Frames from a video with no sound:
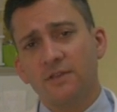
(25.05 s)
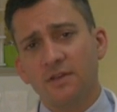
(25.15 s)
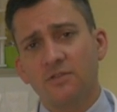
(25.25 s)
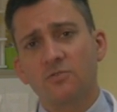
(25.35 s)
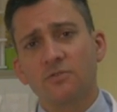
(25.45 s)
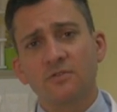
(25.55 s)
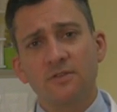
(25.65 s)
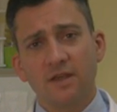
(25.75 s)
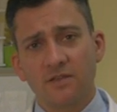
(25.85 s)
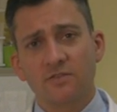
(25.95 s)
The answer is
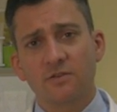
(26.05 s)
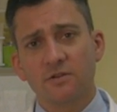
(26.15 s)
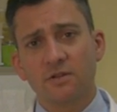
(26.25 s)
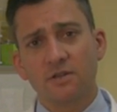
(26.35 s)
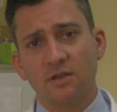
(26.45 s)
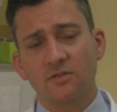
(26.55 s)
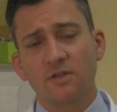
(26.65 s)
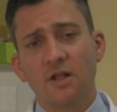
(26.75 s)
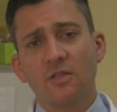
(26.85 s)
yes, there is.